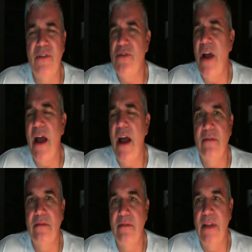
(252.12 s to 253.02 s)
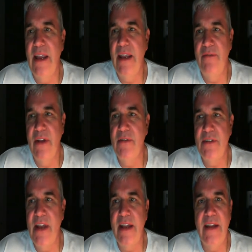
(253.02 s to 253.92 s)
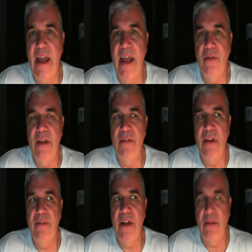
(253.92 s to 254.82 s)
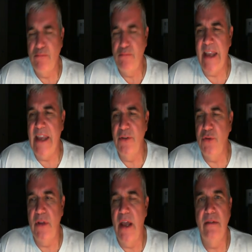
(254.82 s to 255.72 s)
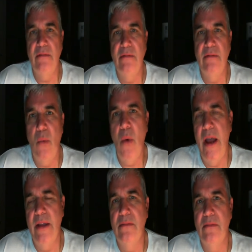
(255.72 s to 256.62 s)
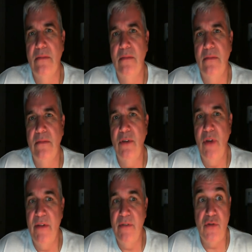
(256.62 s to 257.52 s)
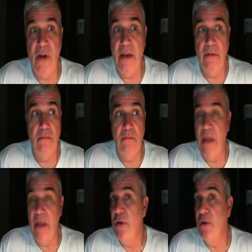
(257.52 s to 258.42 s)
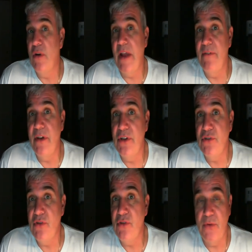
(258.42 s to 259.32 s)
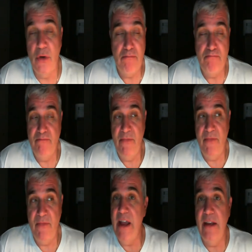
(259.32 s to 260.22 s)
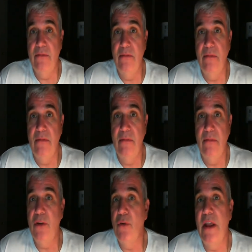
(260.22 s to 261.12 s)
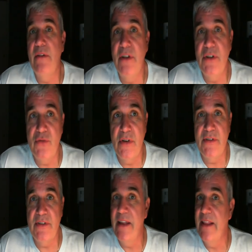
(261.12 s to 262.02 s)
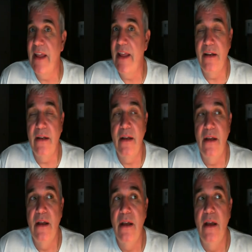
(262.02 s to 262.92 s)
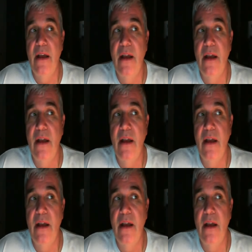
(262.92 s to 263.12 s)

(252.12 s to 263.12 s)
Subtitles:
They don't even try. They've never sat down, they've never done... I can't do that. Why? You haven't tried. Maybe you don't have an interest for it. Fine. I don't have an interest. Say that.